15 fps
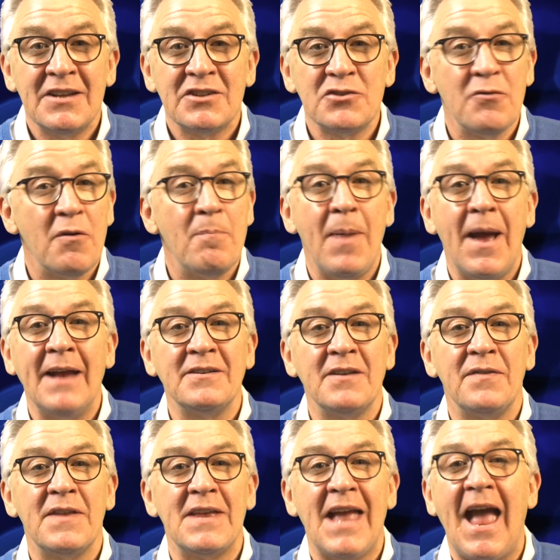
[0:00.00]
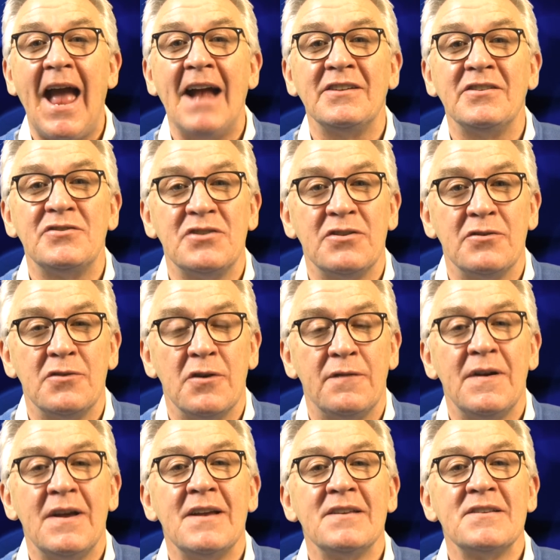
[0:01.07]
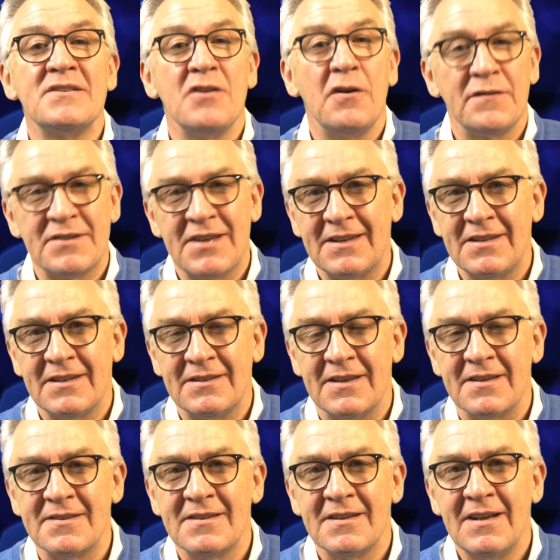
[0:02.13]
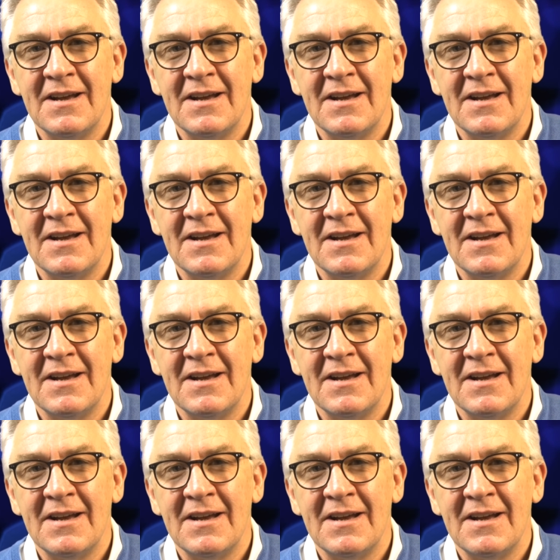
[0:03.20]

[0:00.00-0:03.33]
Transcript: To abandon the attitude of self-centeredness,